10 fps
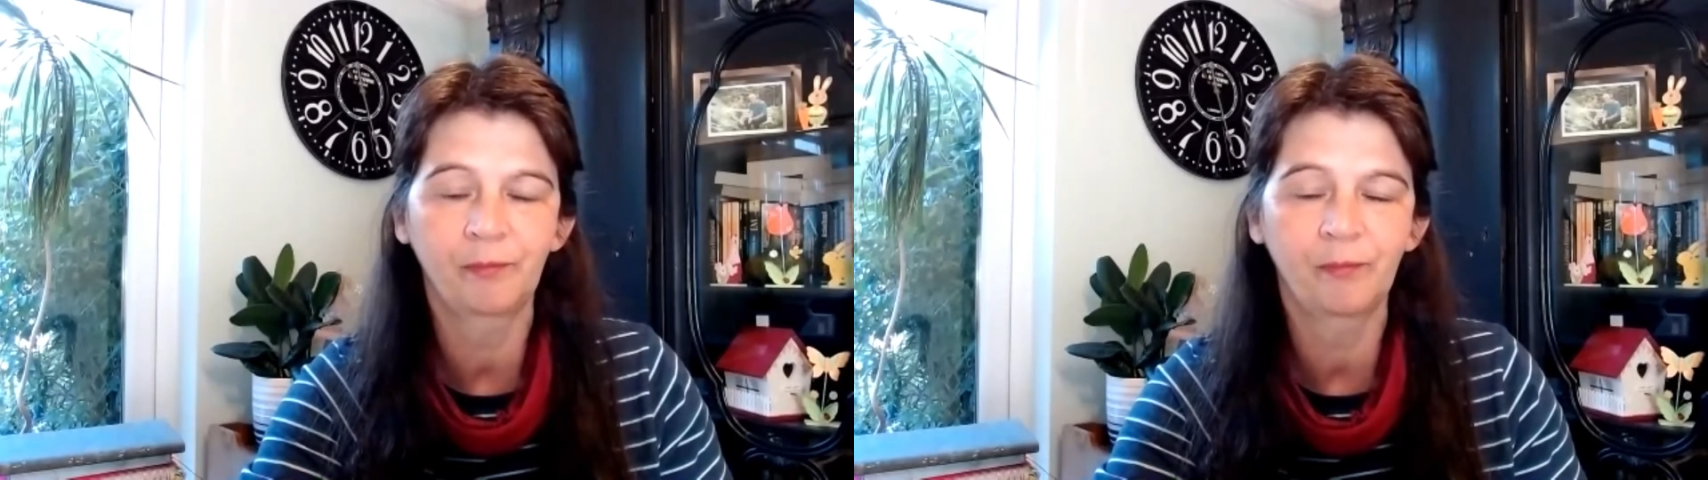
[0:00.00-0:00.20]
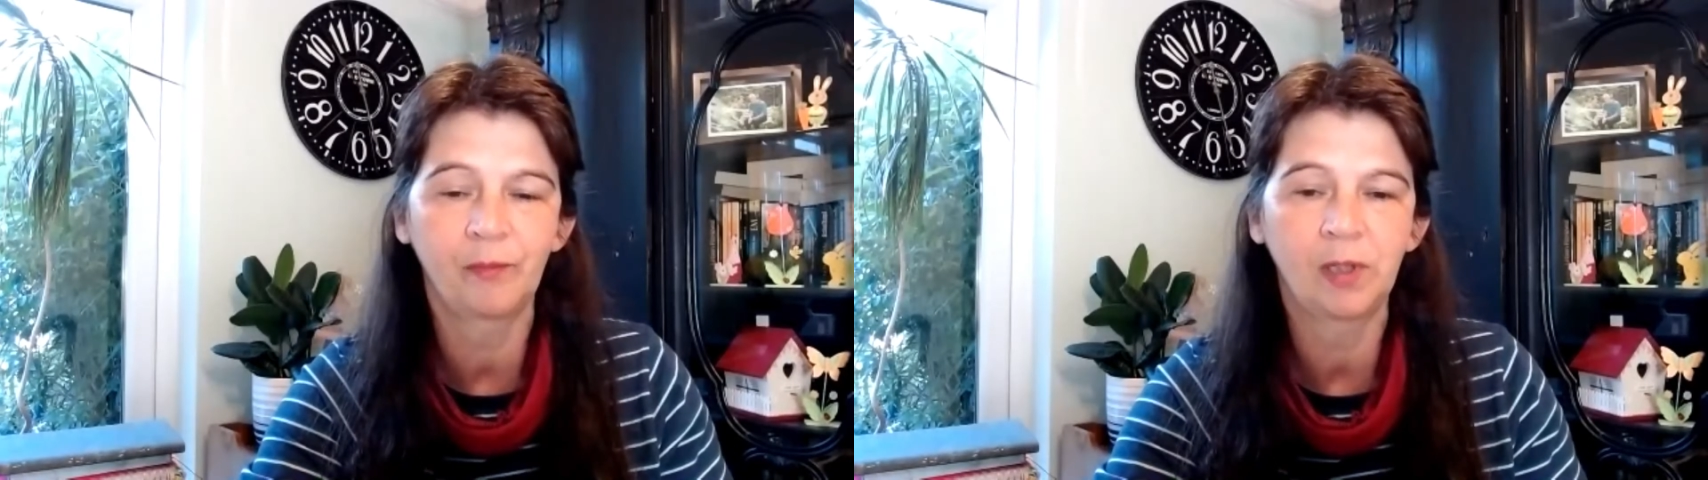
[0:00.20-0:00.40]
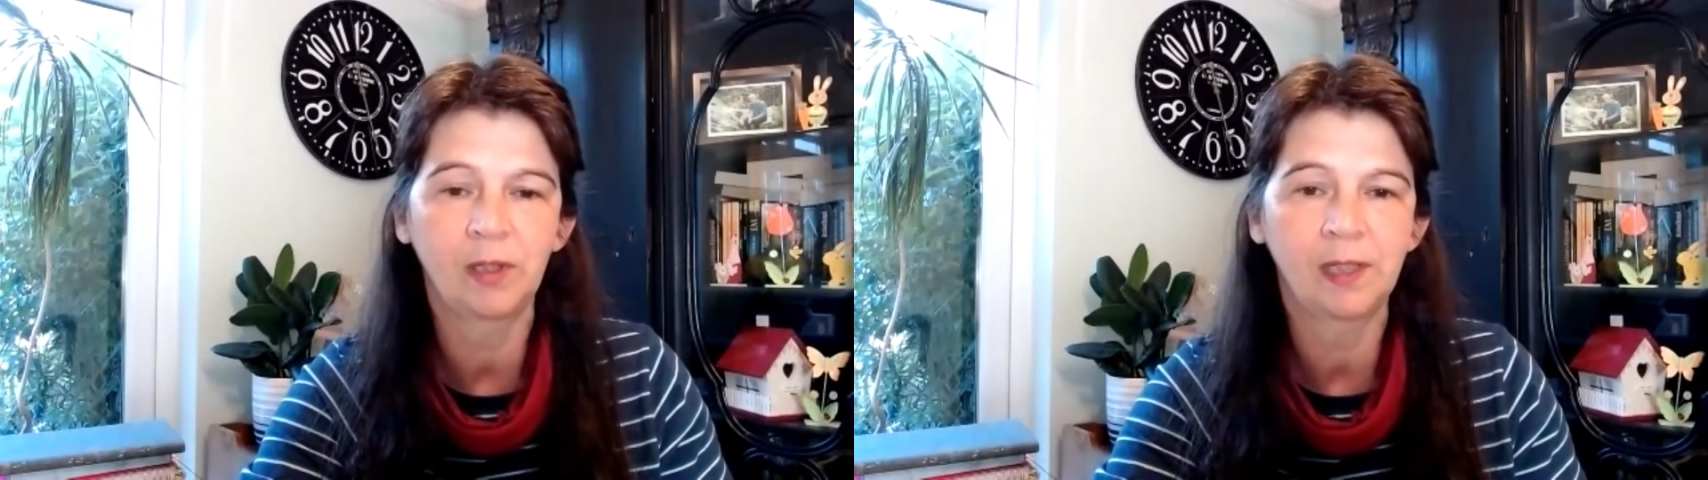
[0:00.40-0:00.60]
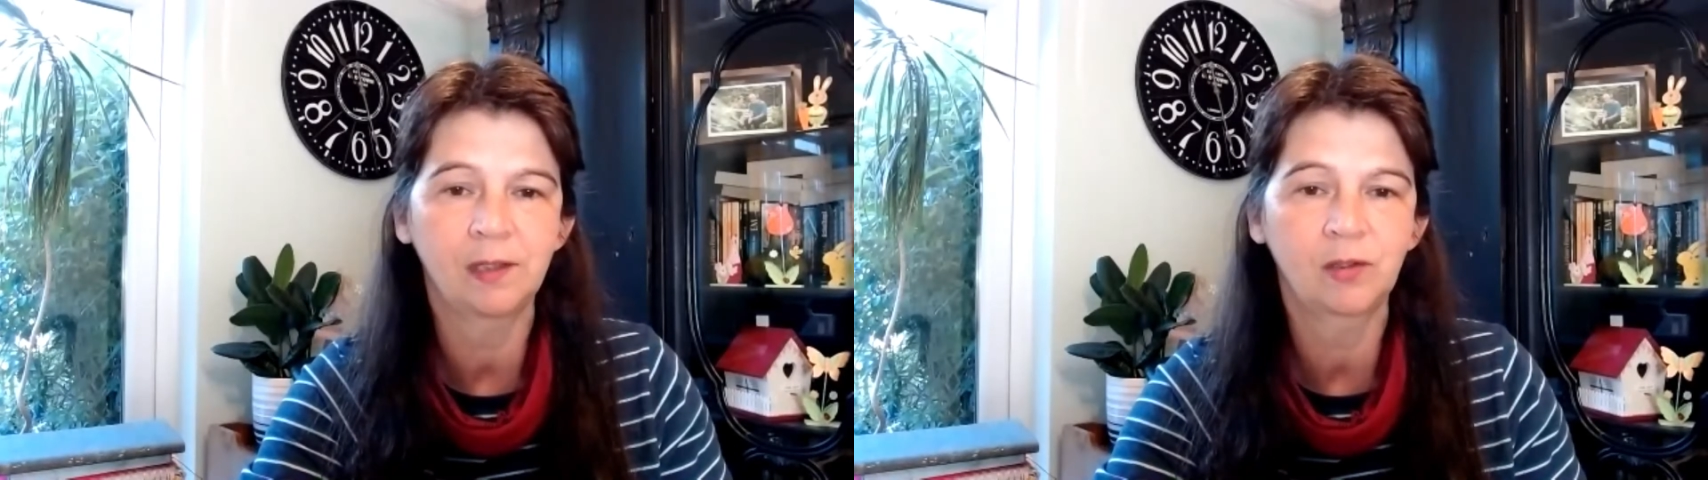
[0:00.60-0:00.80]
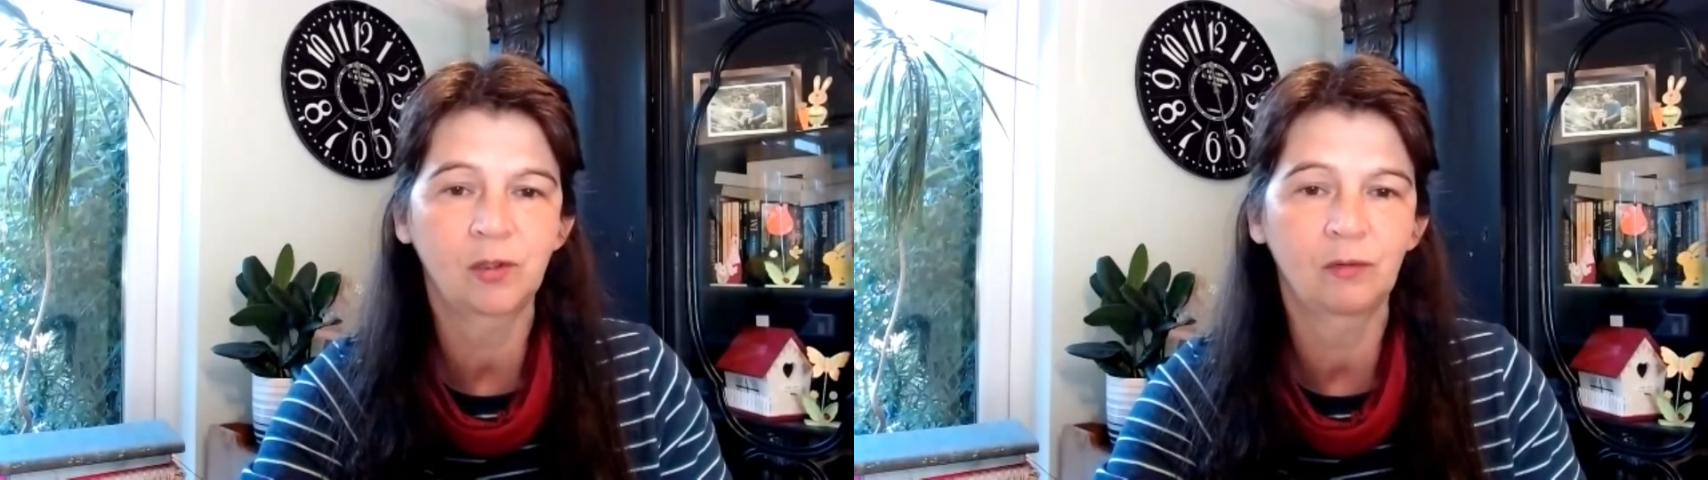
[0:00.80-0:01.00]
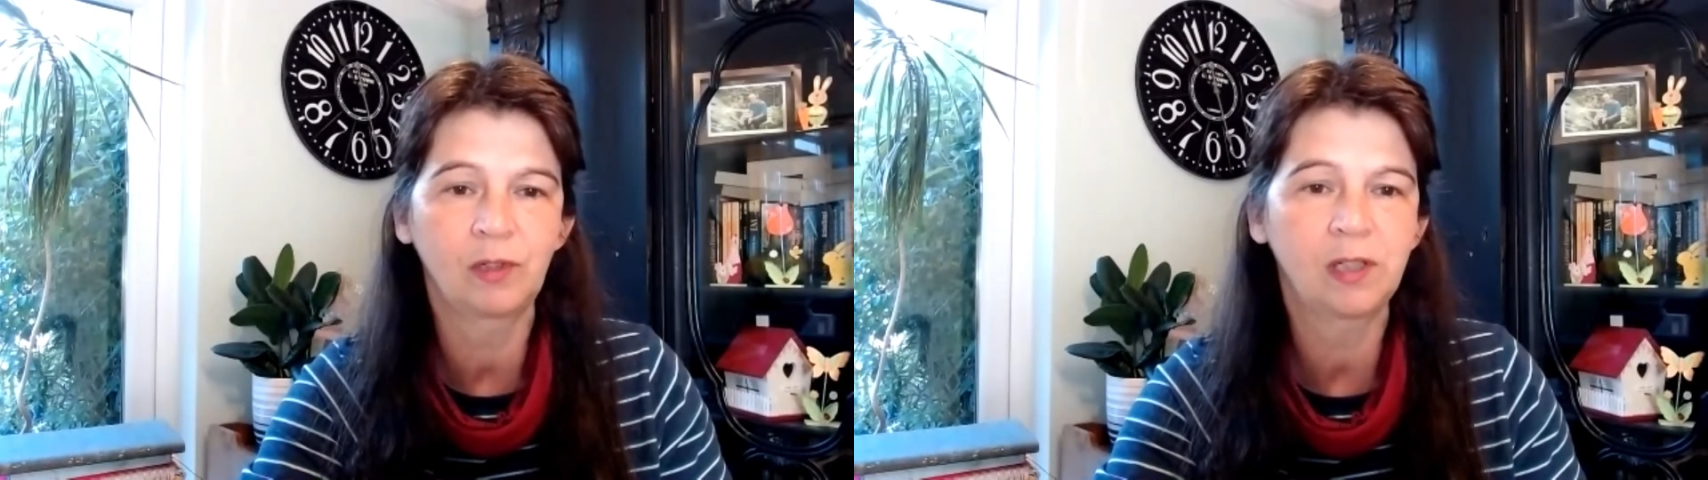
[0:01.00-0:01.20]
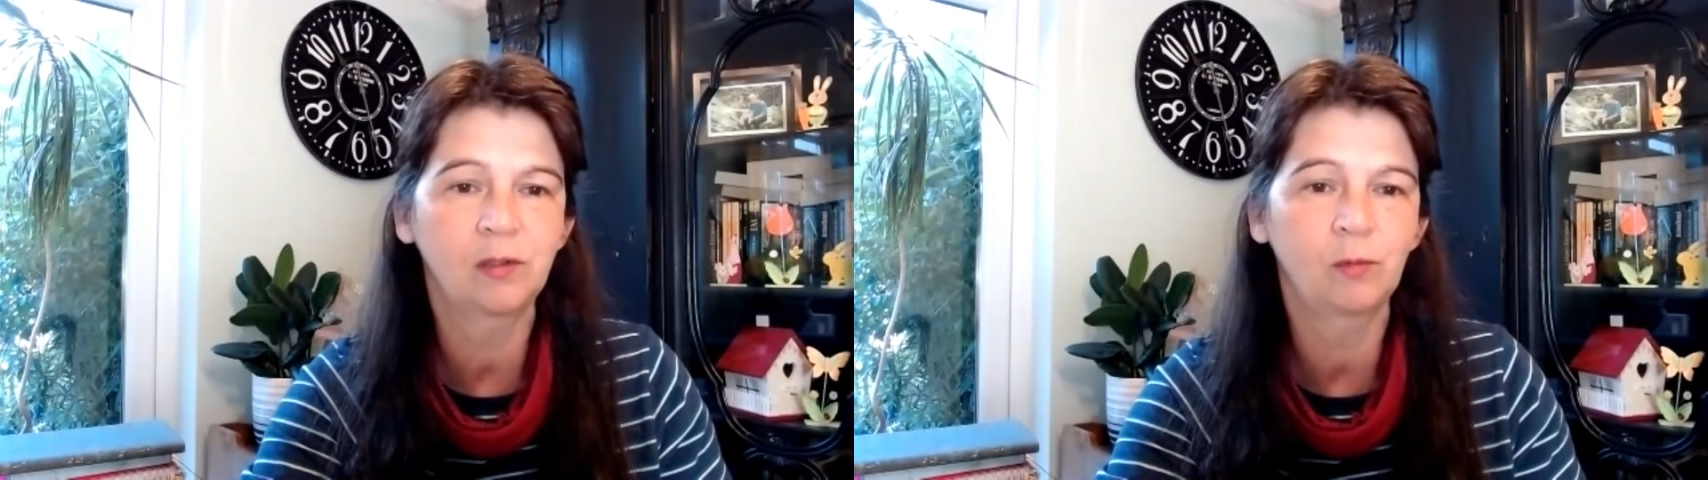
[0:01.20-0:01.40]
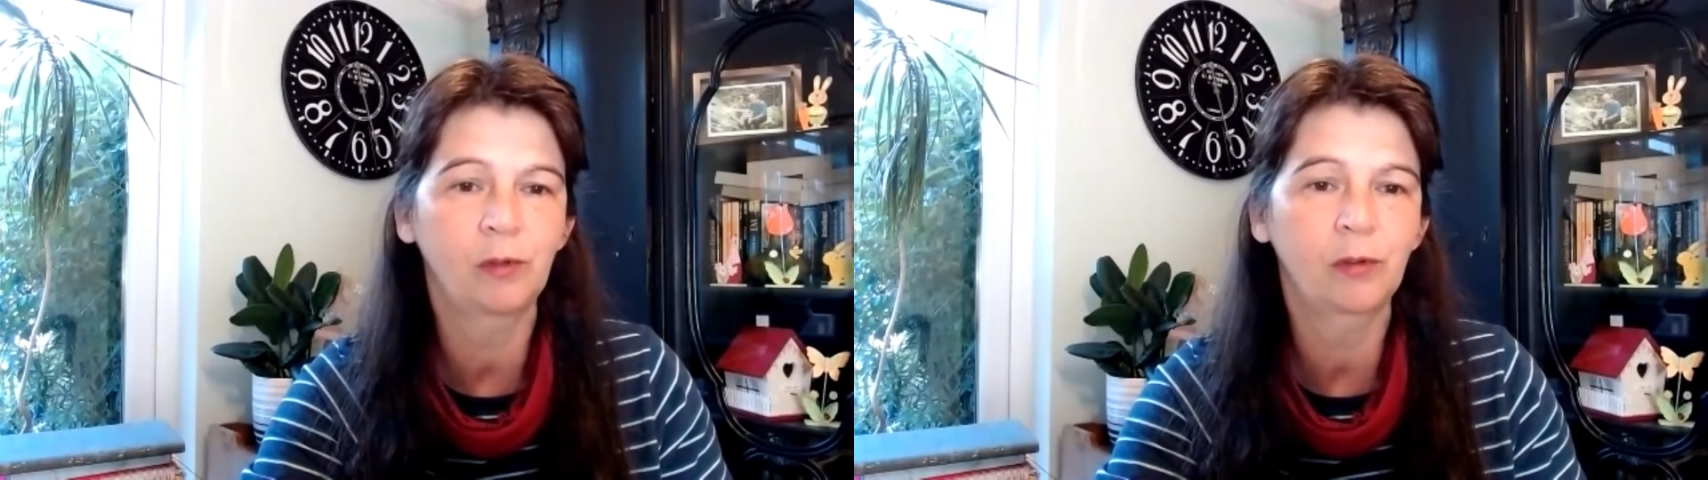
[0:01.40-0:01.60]
my
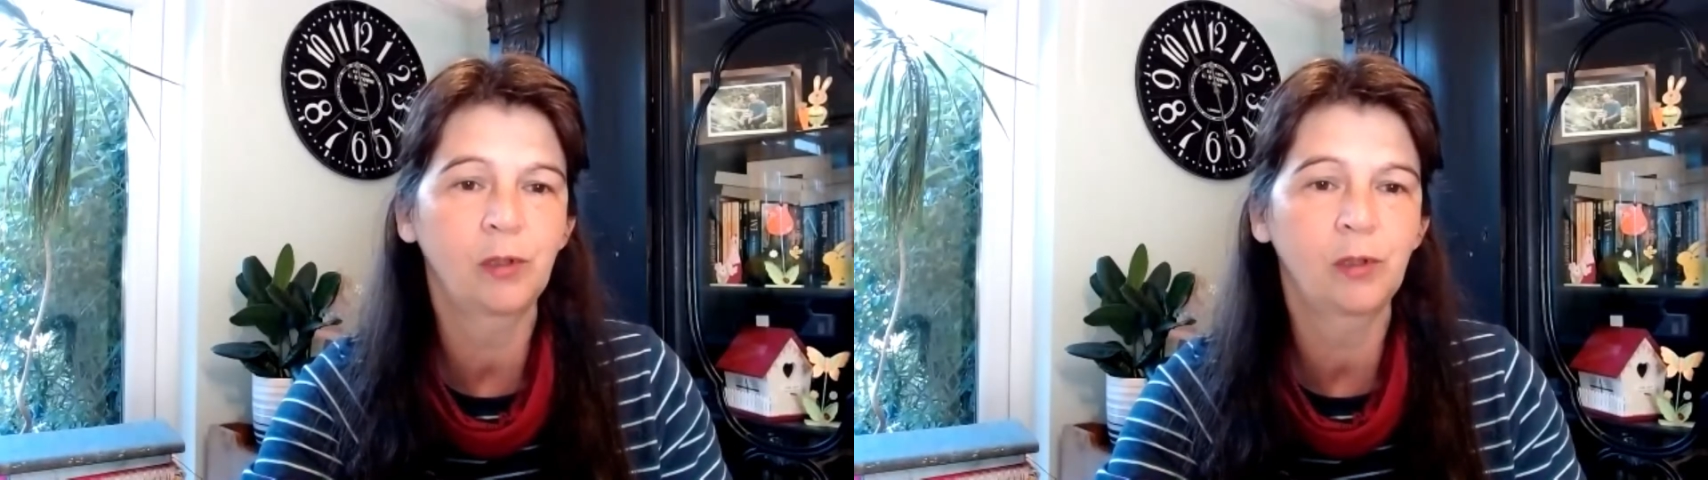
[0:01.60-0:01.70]
screen with